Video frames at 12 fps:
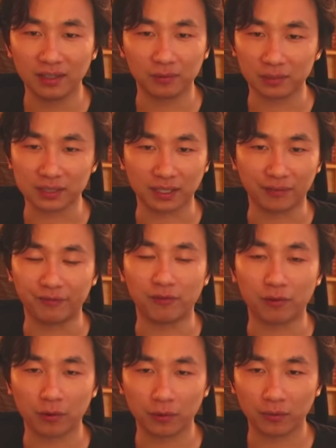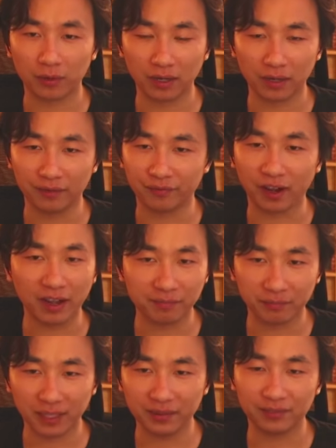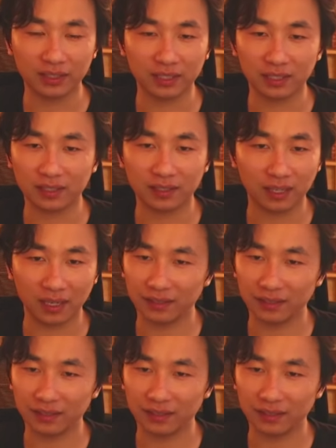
5 might vanilla,